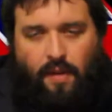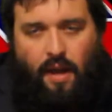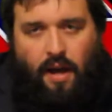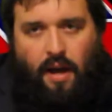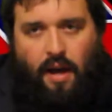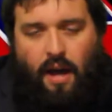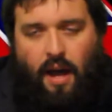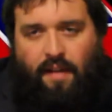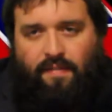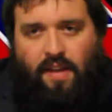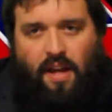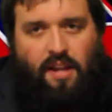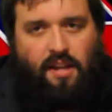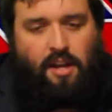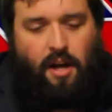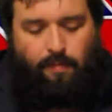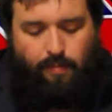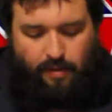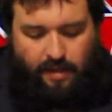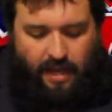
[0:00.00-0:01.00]
I've got a
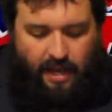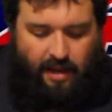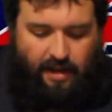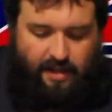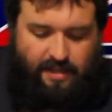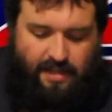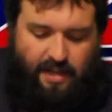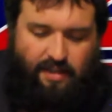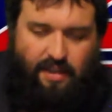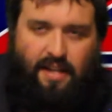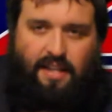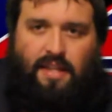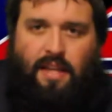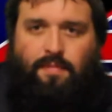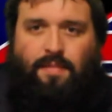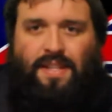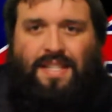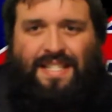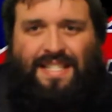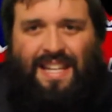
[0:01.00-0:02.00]
couple candidates I'd like
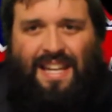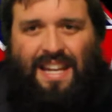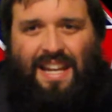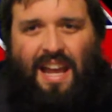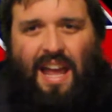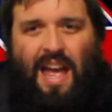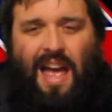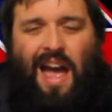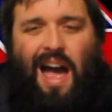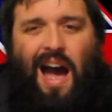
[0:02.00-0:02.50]
them to see.